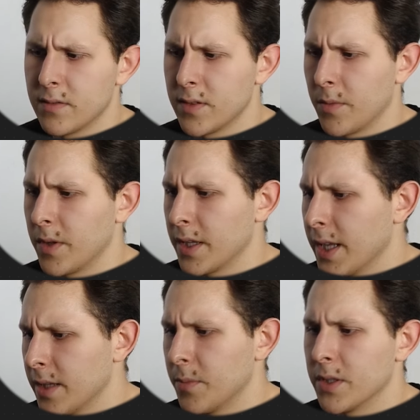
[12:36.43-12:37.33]
Something like
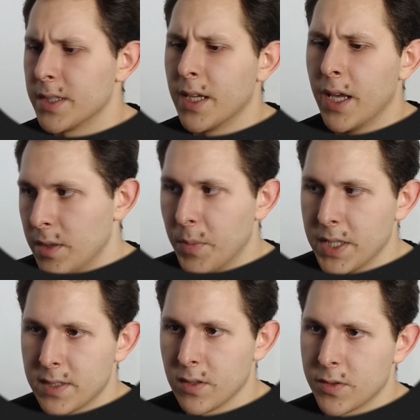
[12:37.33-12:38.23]
that, but it
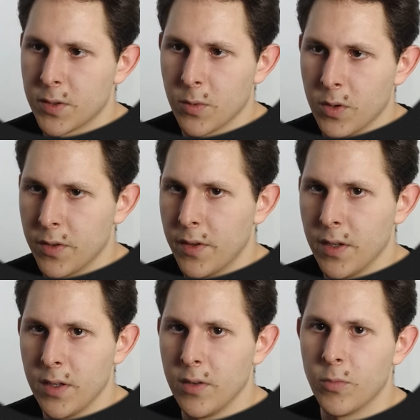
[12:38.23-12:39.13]
depends also on
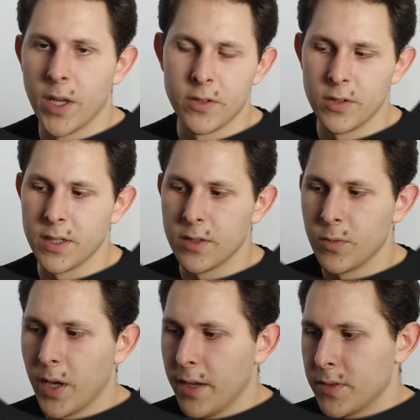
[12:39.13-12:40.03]
the rendering that
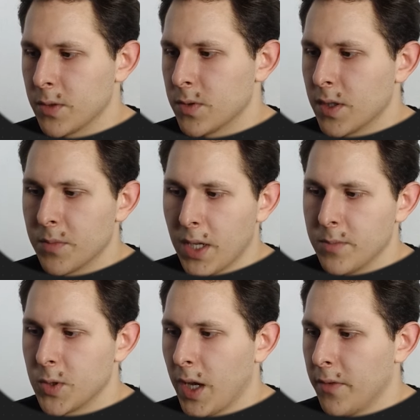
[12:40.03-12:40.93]
you have. So
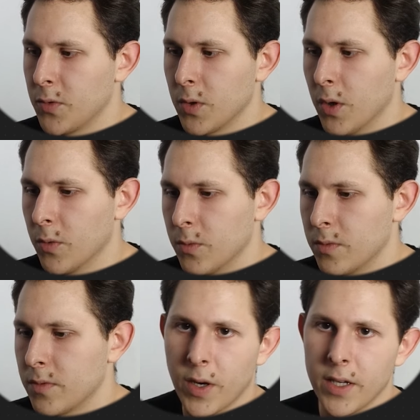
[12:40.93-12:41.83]
sometimes you have to go
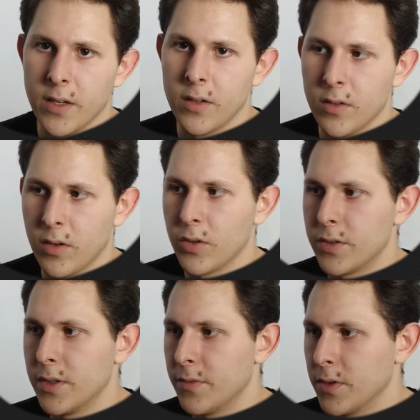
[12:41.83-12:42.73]
try other
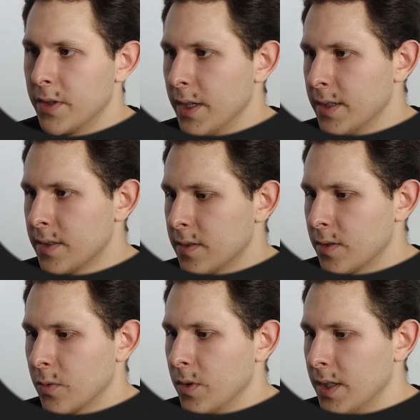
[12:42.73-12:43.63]
different things.
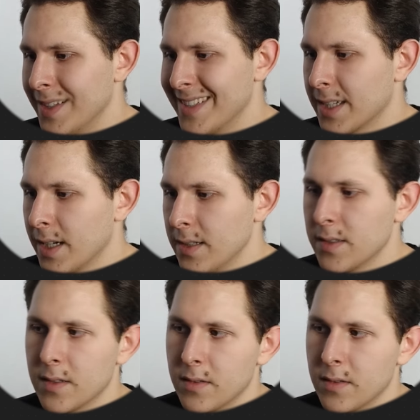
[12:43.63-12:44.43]
So in this case,